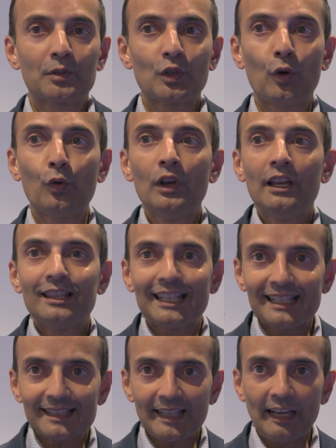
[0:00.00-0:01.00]
So
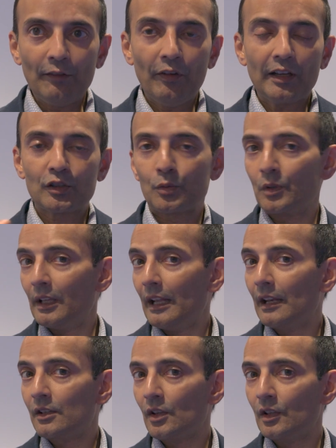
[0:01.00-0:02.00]
these side effects are
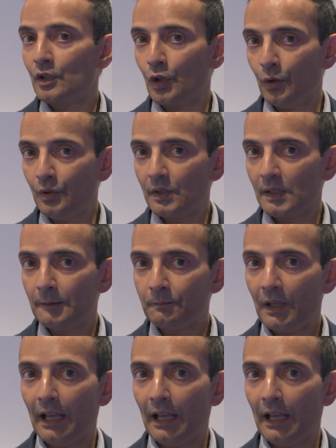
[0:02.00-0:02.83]
related to the dose,